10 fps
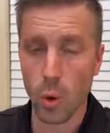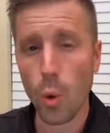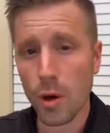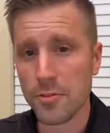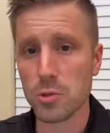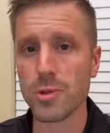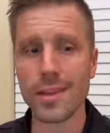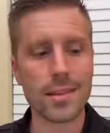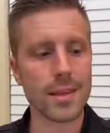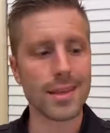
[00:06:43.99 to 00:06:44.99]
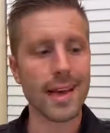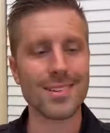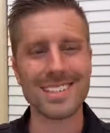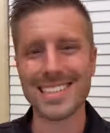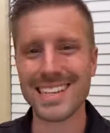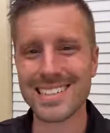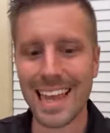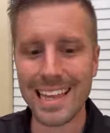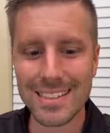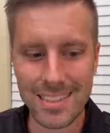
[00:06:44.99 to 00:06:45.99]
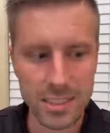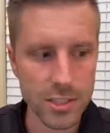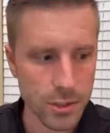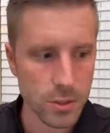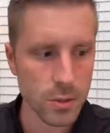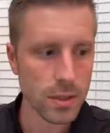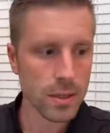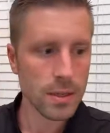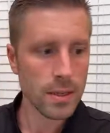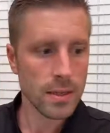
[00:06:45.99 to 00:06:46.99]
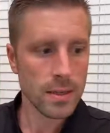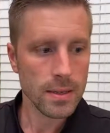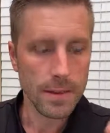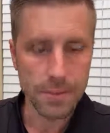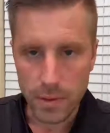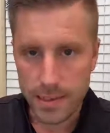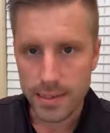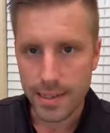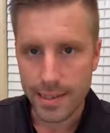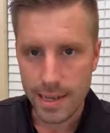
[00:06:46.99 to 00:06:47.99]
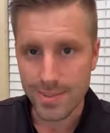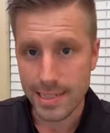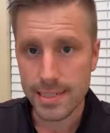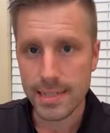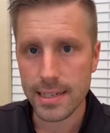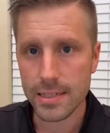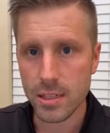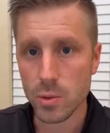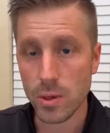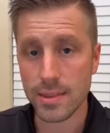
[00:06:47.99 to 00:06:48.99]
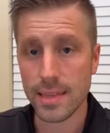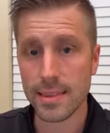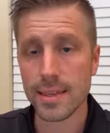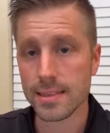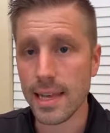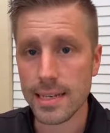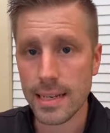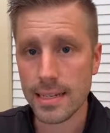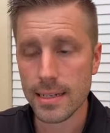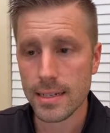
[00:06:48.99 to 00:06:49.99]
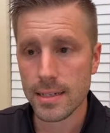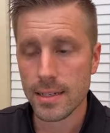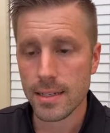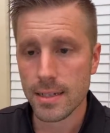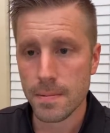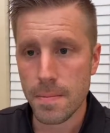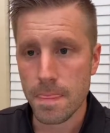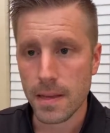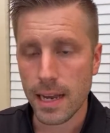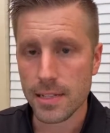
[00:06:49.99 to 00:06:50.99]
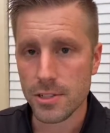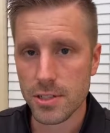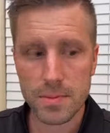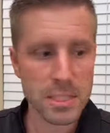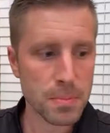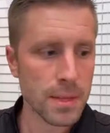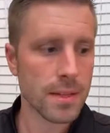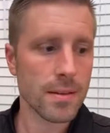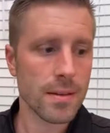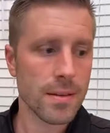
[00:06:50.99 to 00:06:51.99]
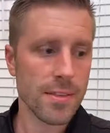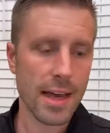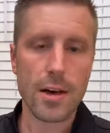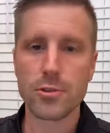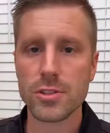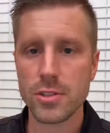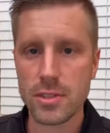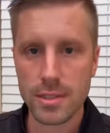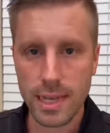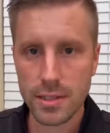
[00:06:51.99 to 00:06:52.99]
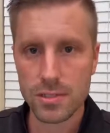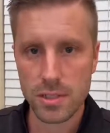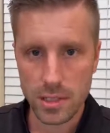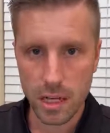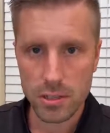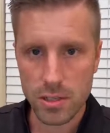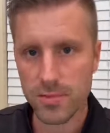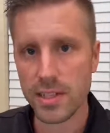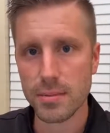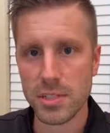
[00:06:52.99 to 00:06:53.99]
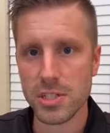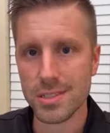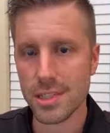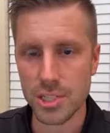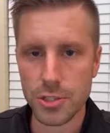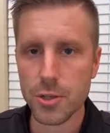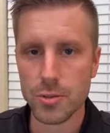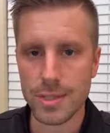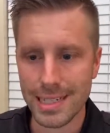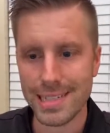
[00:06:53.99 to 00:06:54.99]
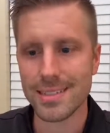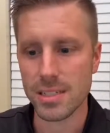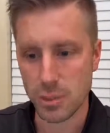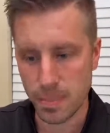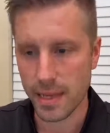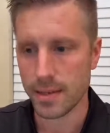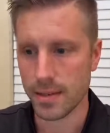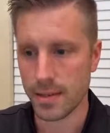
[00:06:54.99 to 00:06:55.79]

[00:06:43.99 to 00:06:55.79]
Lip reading: Or if you let the account dictate to you, what they think they need, guys, you could be spending thousands and thousands of dollars on vending machines that you don't need to spend.